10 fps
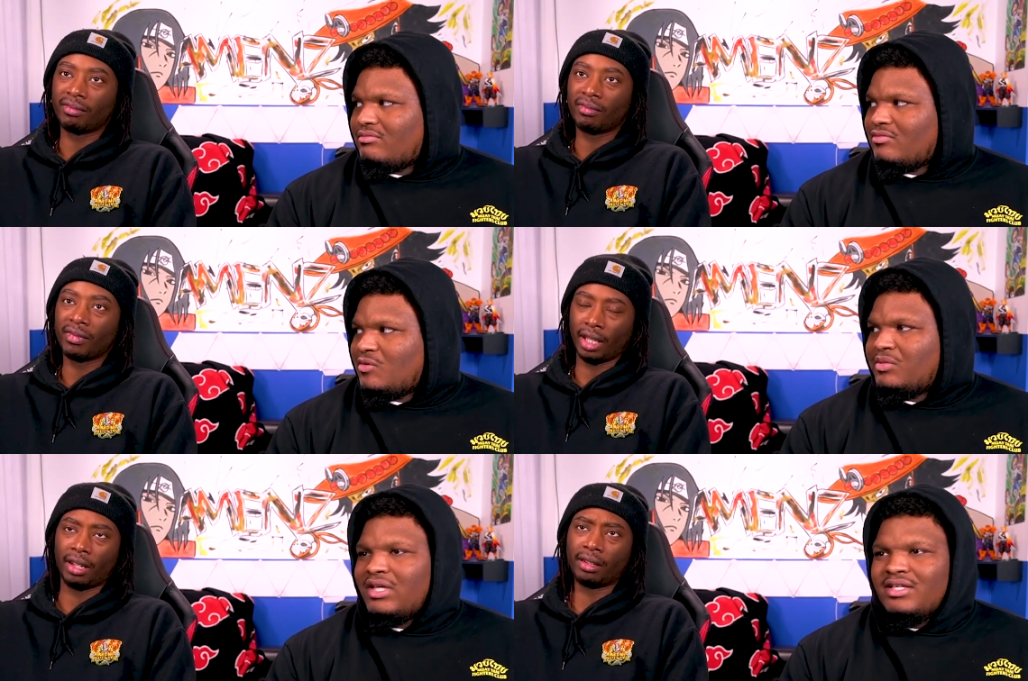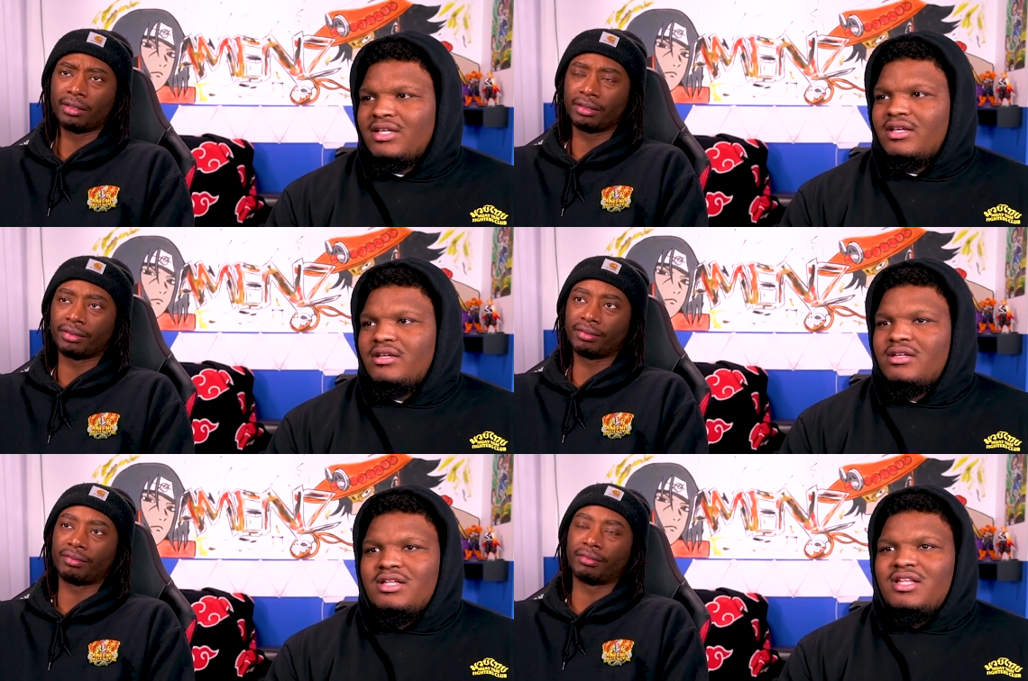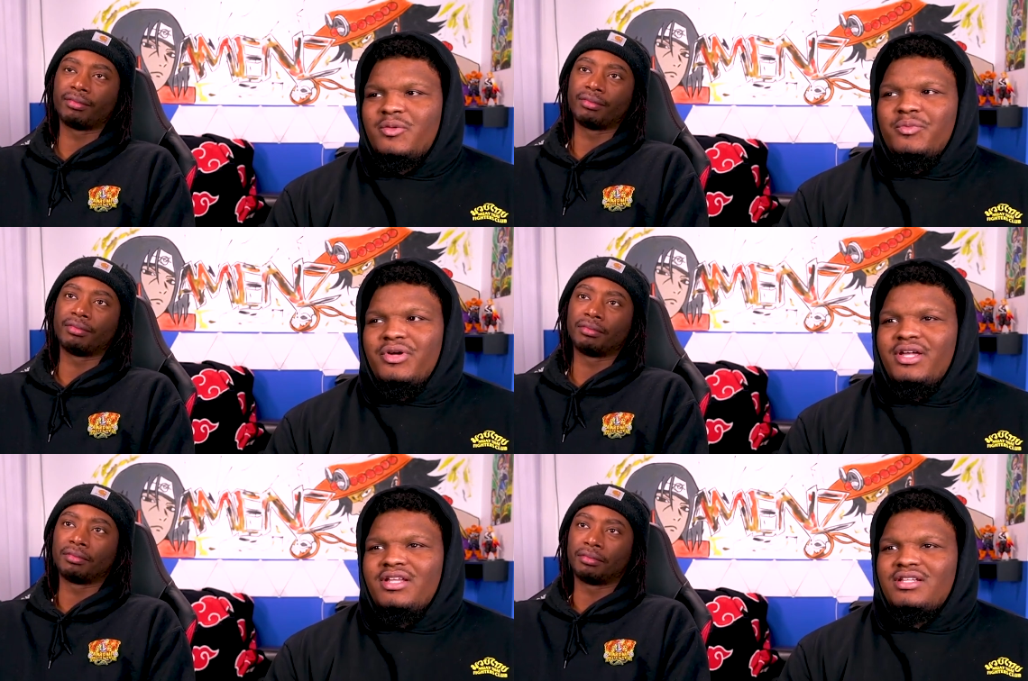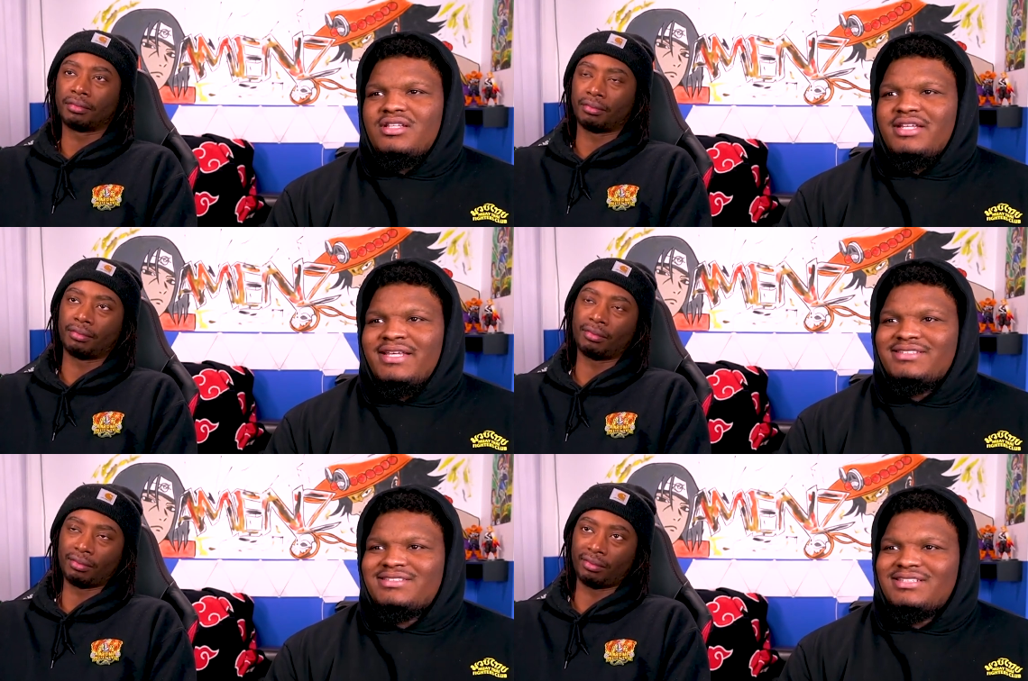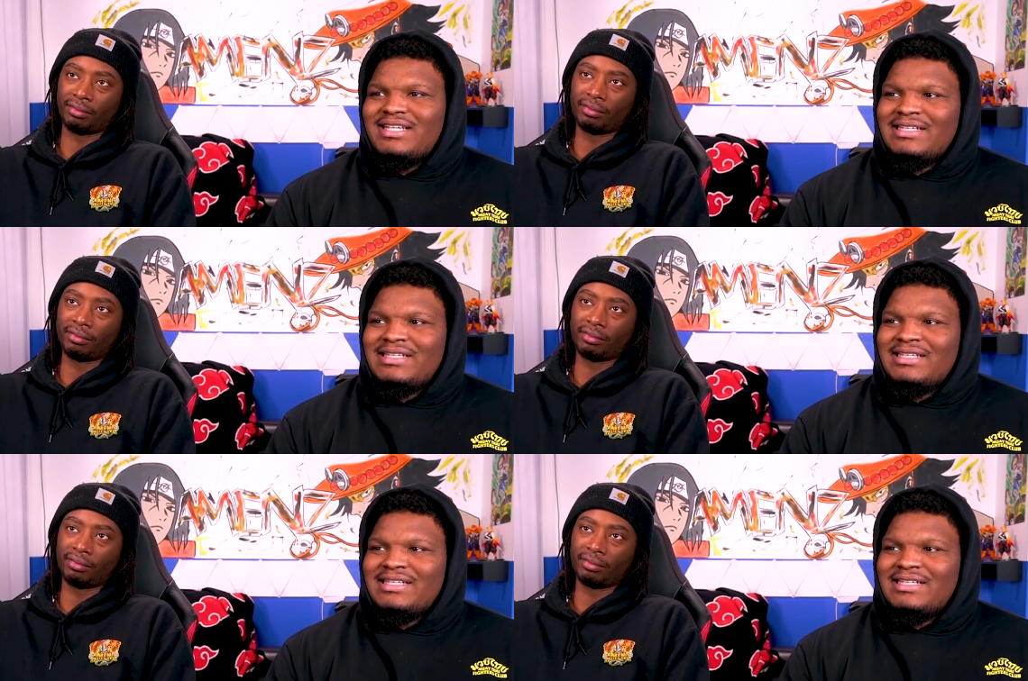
Speaker 1: You be like, yeah, but it's